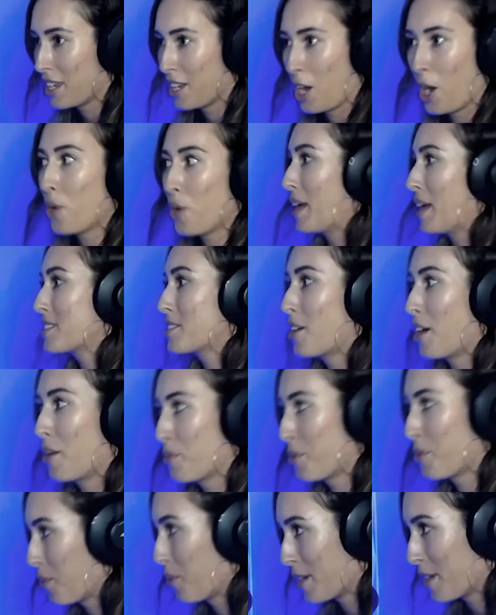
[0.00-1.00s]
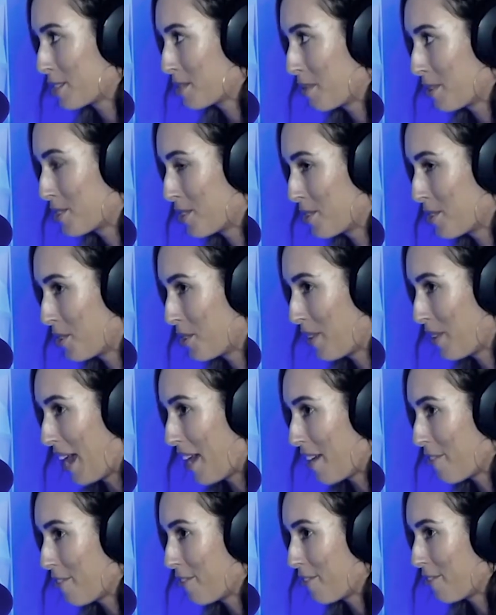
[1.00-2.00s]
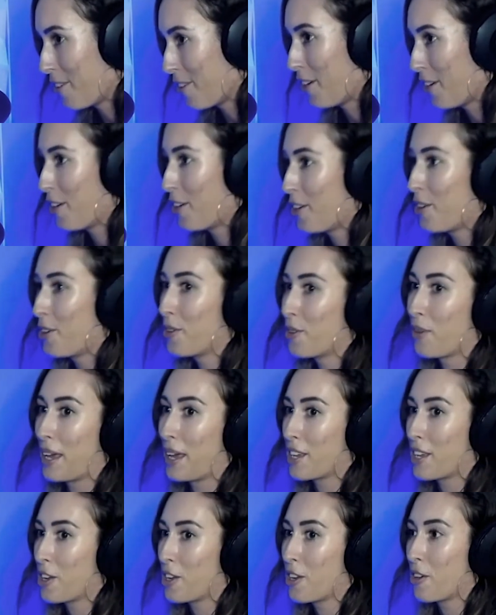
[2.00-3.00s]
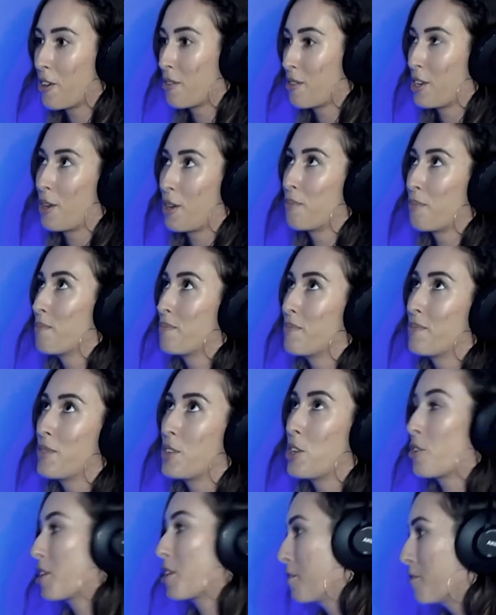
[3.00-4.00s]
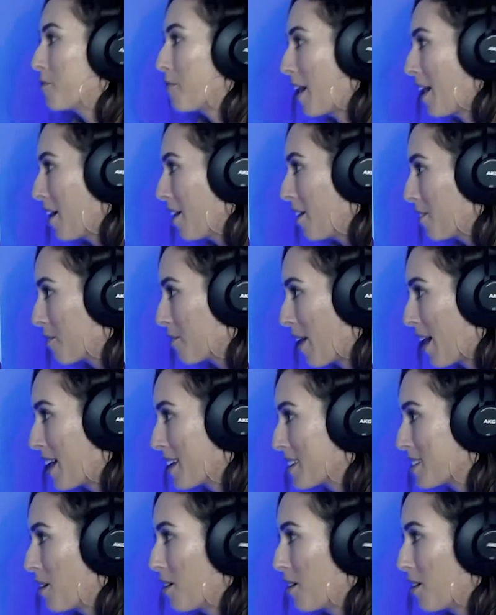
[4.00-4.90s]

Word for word: oh, that's not the way you're supposed to do life. Mm-hmm. Oh, like you, you know, you're going to fail, right?